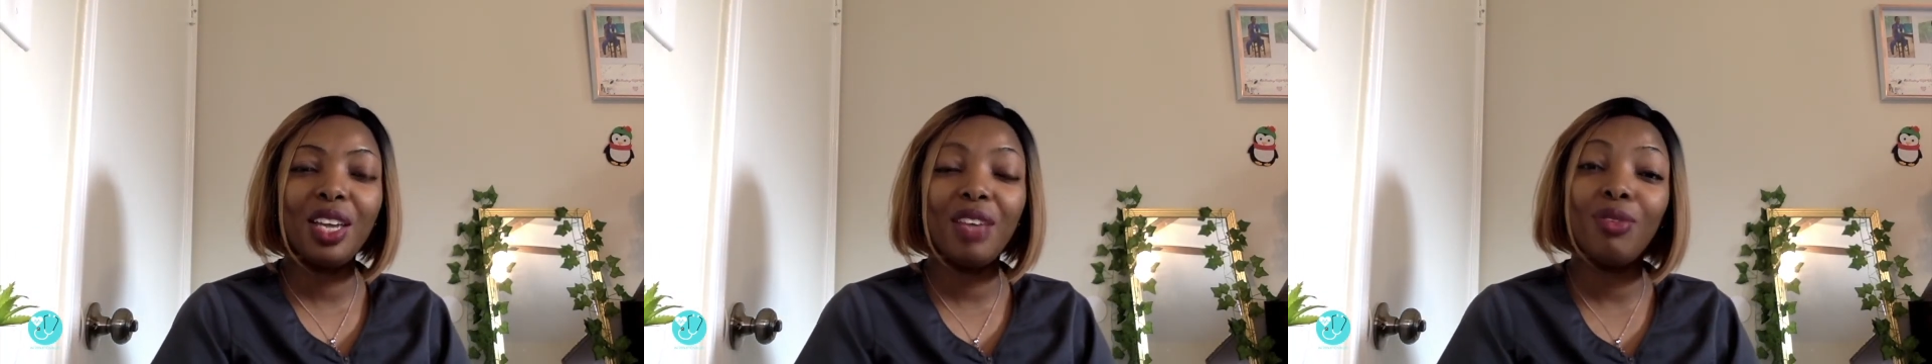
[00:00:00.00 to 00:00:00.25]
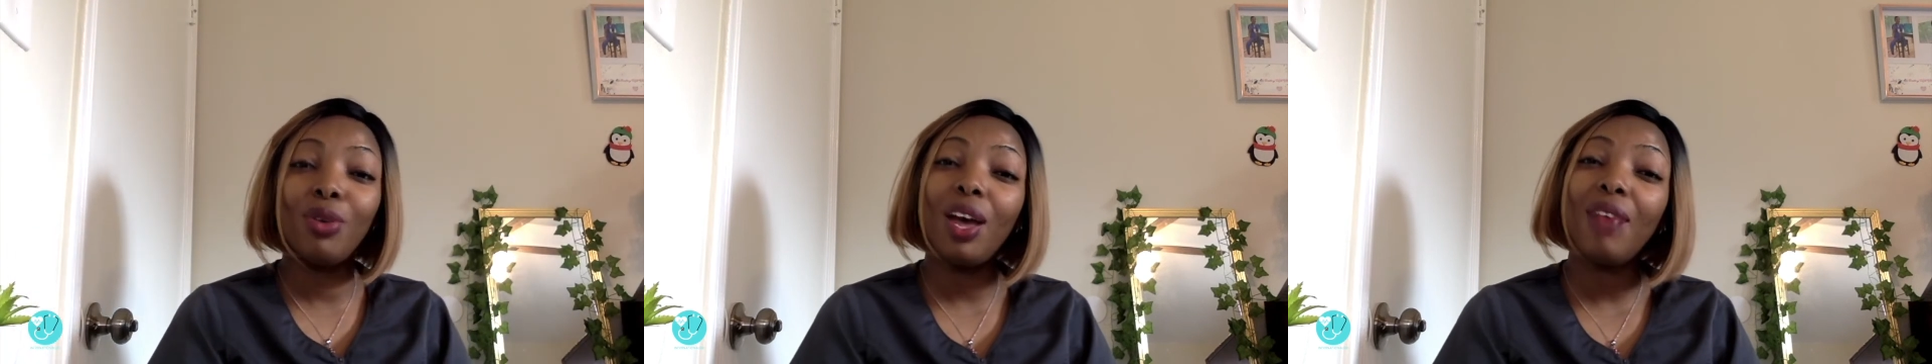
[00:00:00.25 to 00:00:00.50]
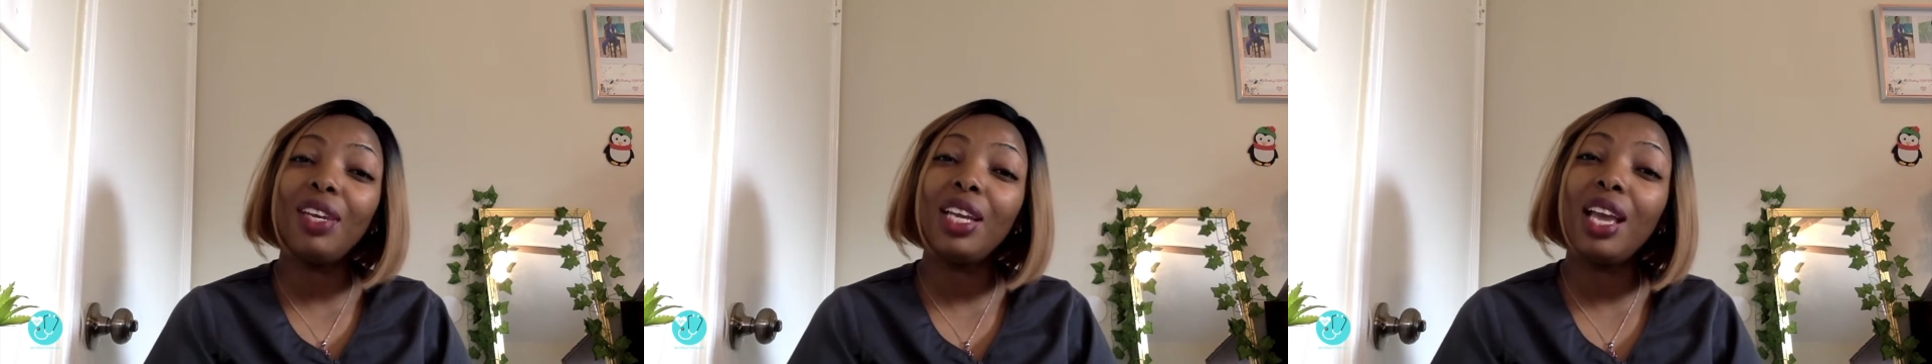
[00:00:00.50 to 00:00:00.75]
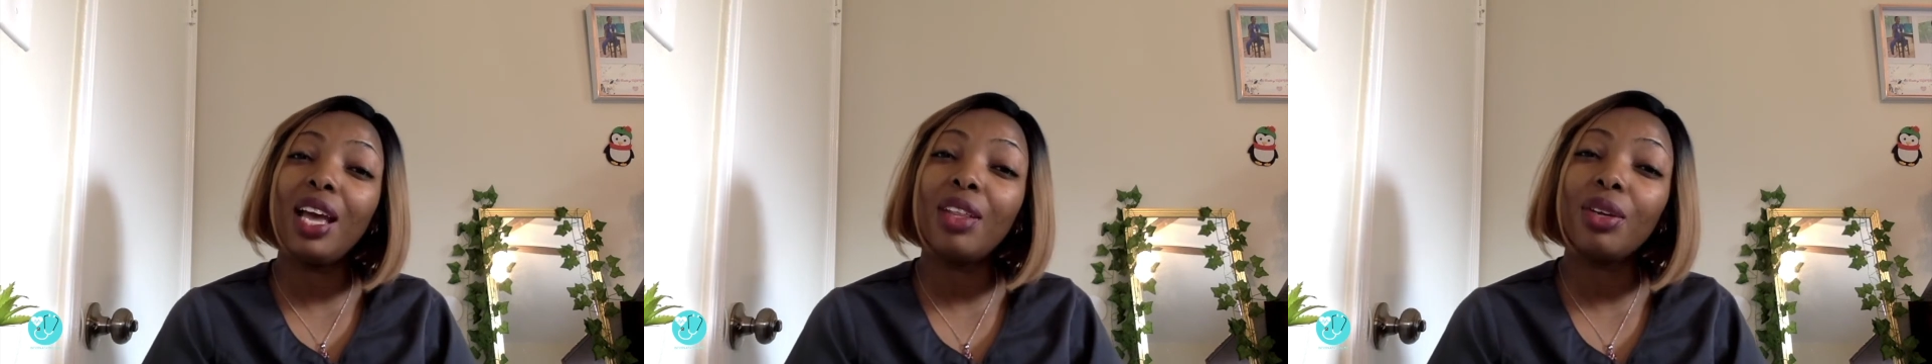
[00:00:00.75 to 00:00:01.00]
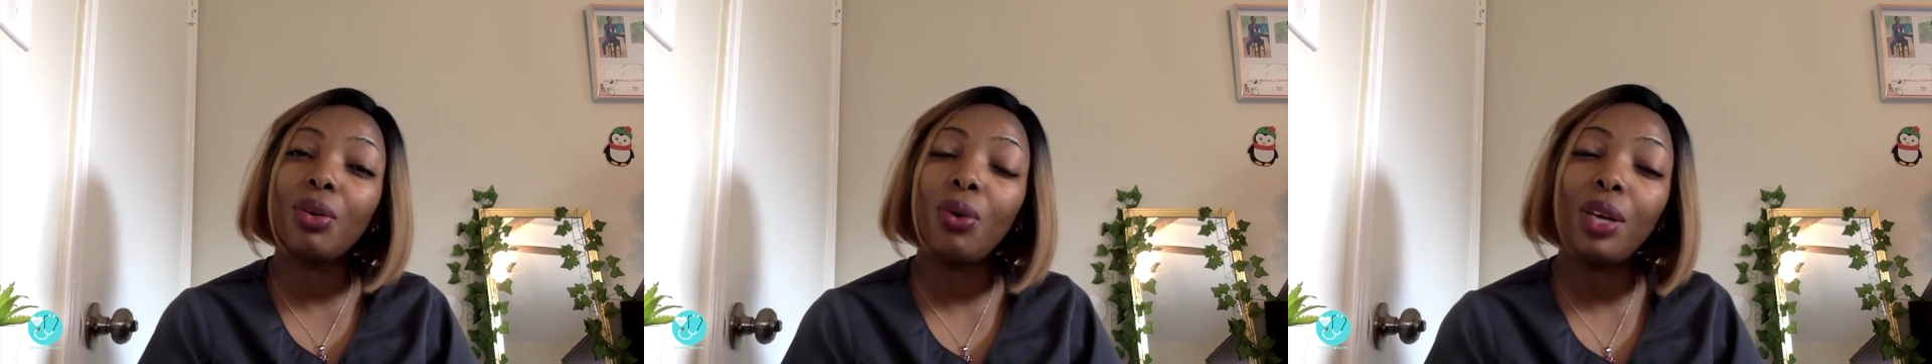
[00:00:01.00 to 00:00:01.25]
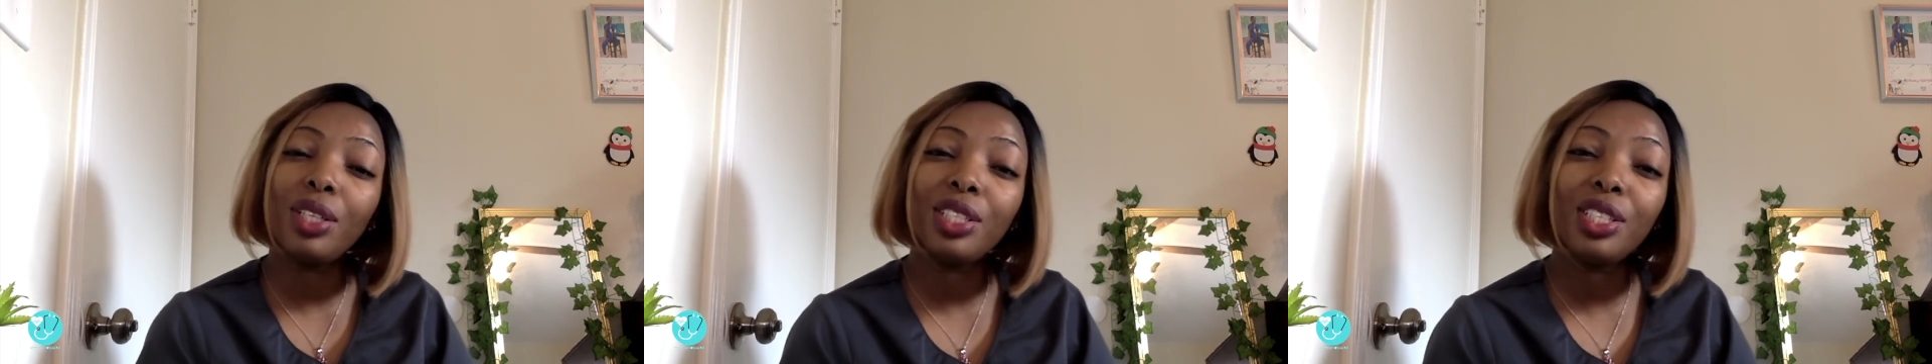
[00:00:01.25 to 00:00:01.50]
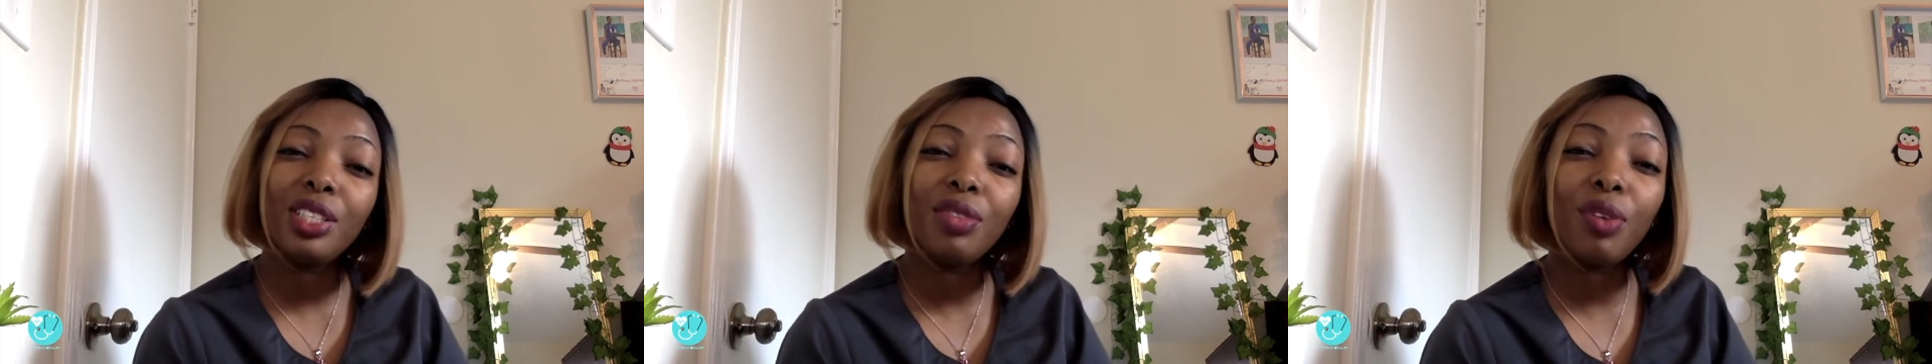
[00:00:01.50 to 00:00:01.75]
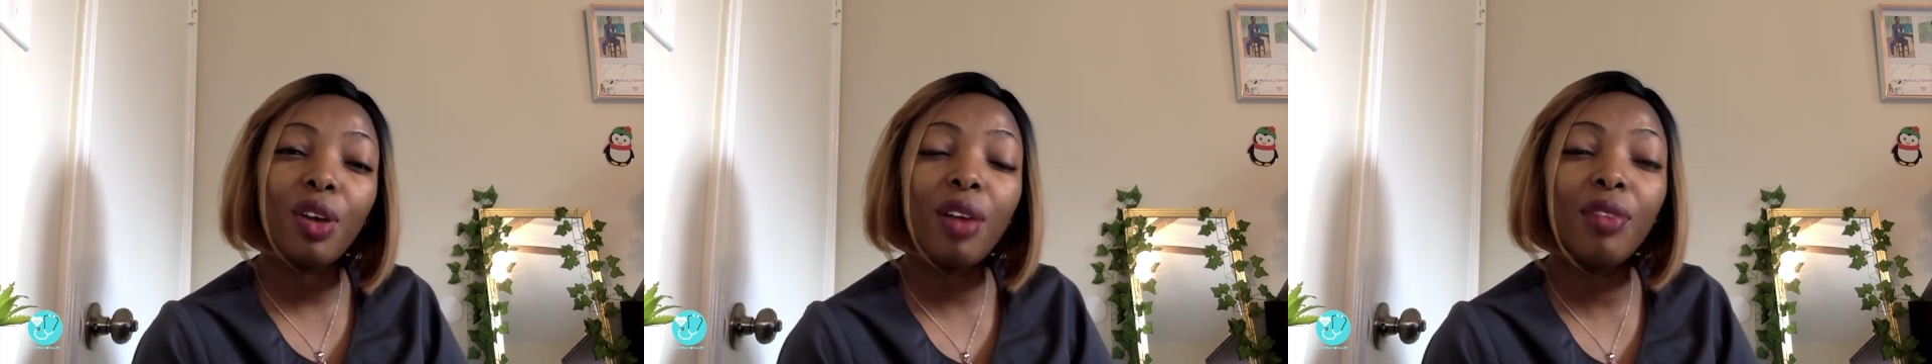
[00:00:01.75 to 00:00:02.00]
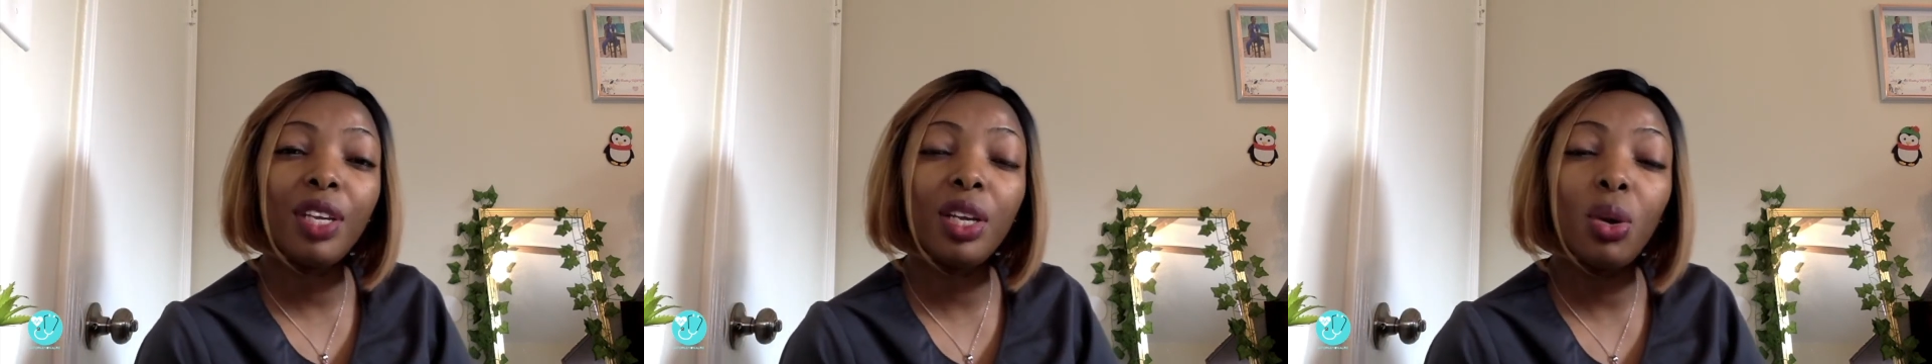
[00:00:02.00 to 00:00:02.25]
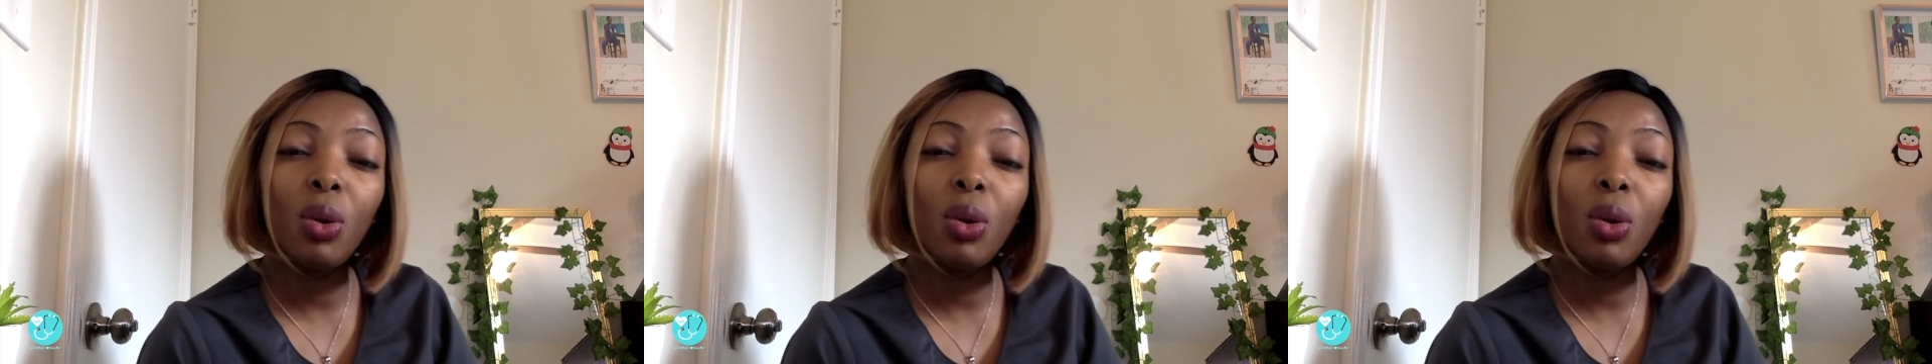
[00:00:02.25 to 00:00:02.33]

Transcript: If you have any other questions, if you have any